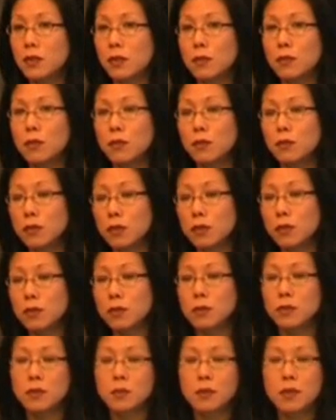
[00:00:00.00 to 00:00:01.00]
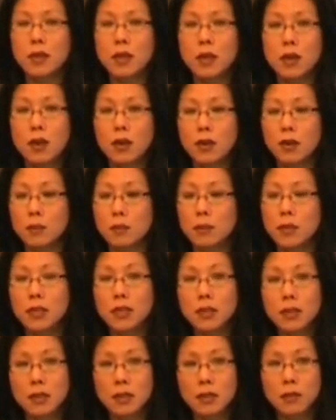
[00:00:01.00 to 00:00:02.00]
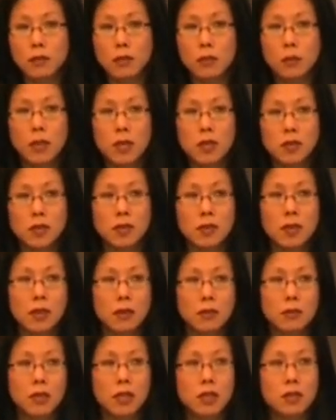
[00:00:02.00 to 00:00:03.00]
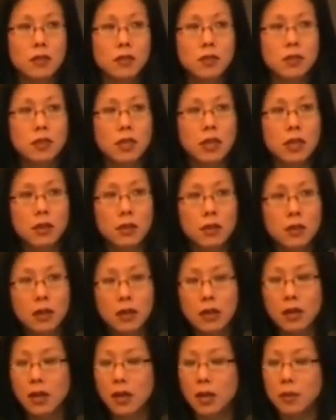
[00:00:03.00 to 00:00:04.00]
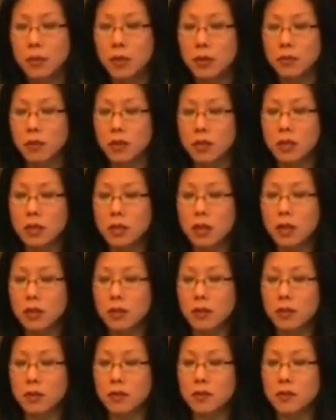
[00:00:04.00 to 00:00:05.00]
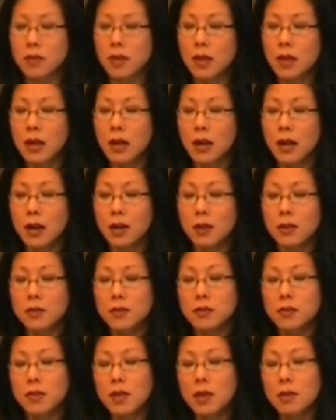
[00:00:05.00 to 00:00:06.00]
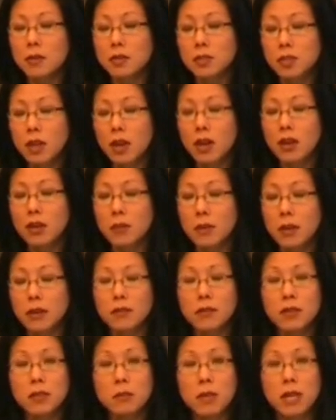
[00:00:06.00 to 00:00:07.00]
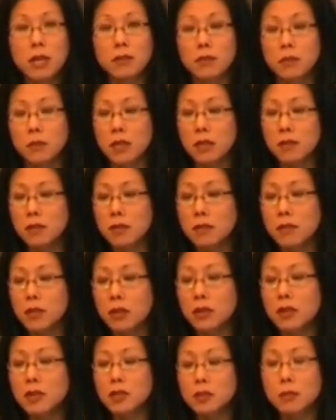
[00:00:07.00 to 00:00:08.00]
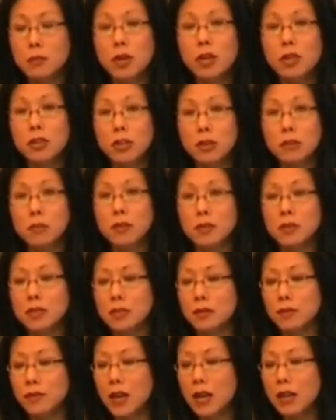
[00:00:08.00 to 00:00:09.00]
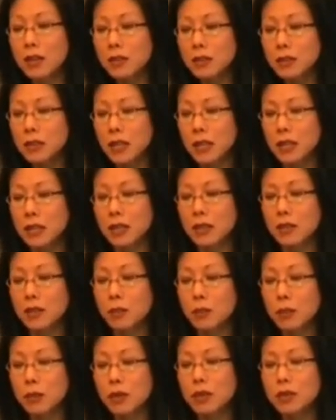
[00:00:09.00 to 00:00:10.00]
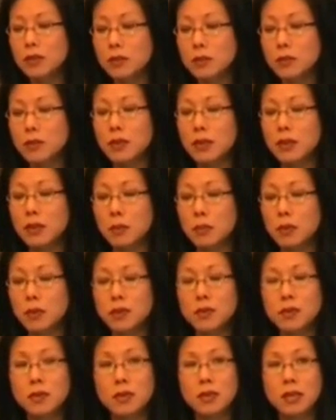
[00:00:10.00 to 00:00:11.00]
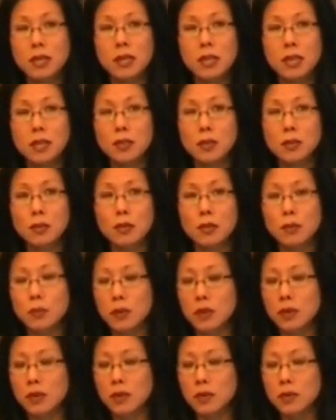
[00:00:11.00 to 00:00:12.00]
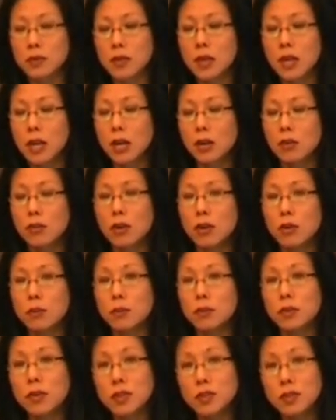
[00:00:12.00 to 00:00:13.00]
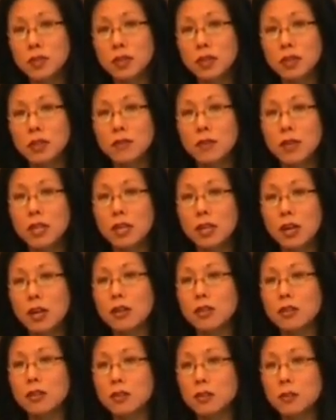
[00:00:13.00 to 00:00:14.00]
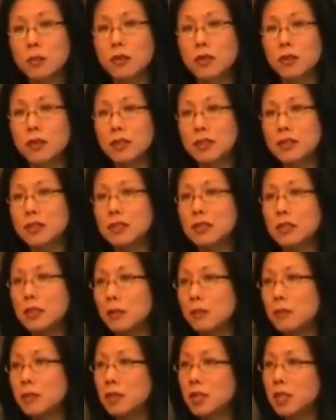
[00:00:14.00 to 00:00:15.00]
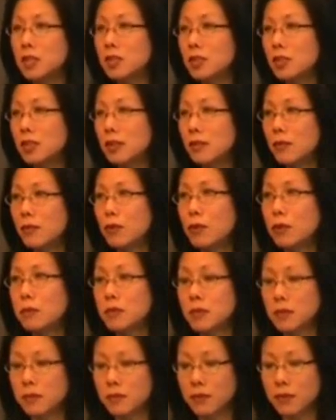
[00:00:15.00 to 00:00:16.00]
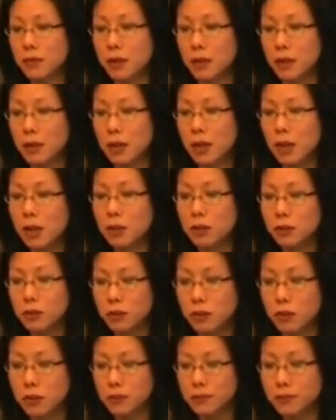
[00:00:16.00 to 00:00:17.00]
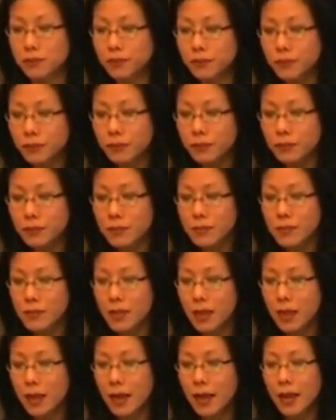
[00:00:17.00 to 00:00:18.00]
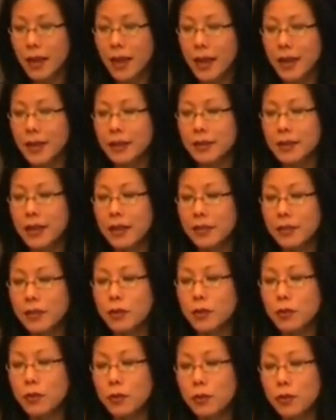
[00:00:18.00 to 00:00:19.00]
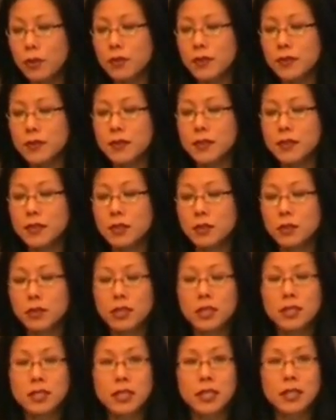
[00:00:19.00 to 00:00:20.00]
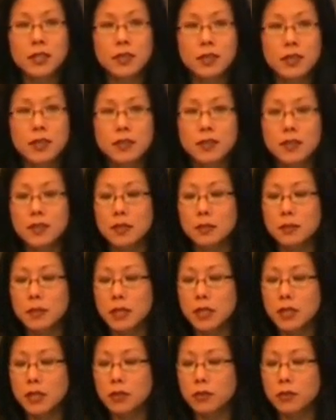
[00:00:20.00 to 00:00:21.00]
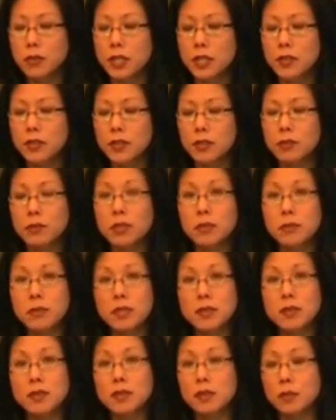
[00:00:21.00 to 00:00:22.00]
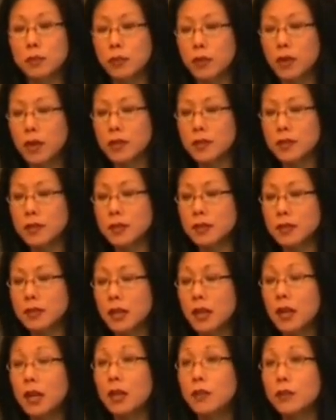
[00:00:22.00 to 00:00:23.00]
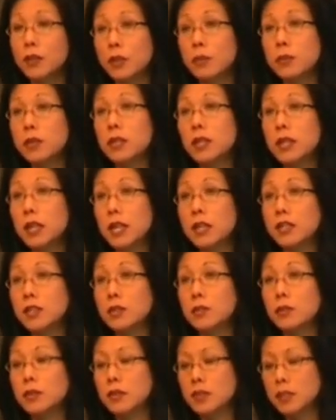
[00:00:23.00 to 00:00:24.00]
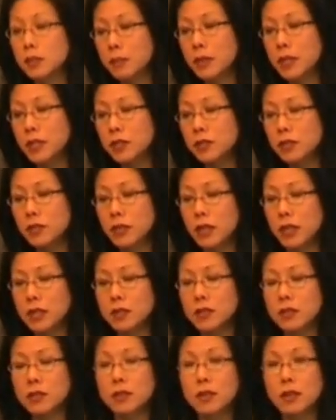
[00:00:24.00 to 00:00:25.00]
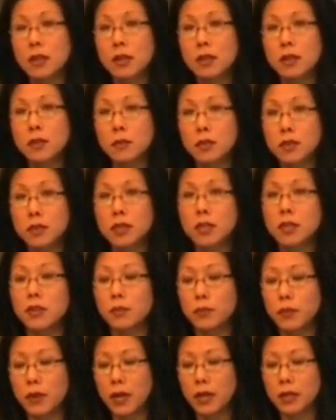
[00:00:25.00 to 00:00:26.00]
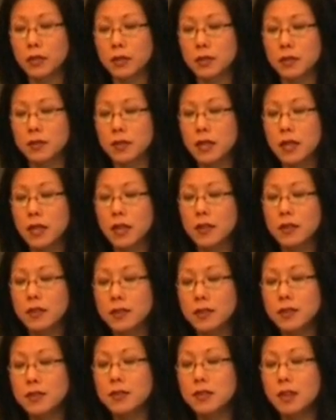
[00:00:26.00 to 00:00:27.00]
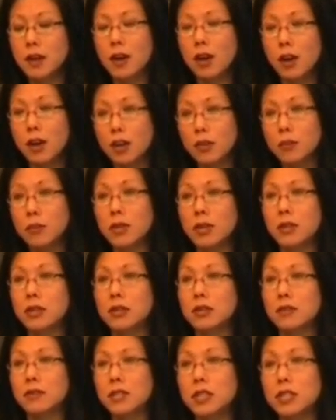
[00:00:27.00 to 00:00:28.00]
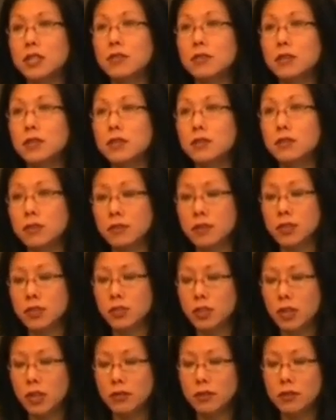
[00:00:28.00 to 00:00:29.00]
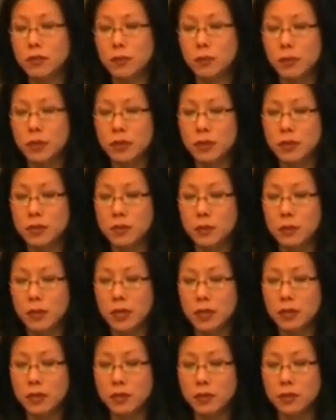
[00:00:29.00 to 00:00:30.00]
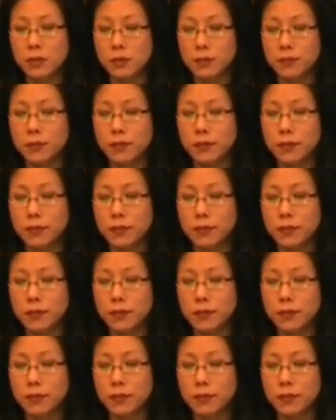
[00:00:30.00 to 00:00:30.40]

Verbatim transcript: sort of reviews, what they call opinion information that creators share among one another. Uh, so they will talk about feedback from even very small numbers as validating. The point is really the personal connection with peers who are appreciative and knowledgeable in these deep, niche forms of uh, culture. And at the core, this is an orientation that sees media creation remix as a process of communication with a specialized community of practice. This is the hallmark of interest-driven genres of participation.